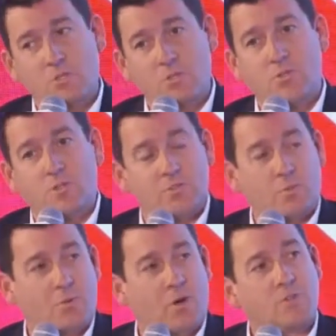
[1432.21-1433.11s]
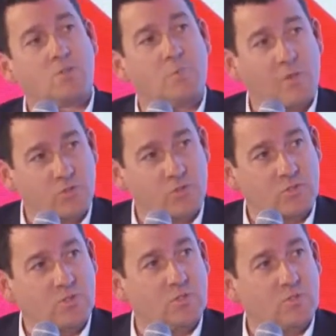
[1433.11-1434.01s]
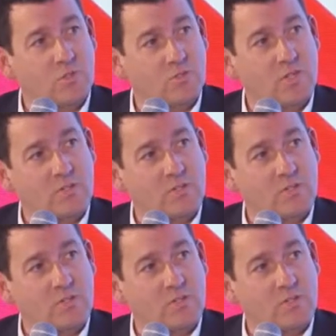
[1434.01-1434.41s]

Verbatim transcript: So you can use that as a proxy metric to,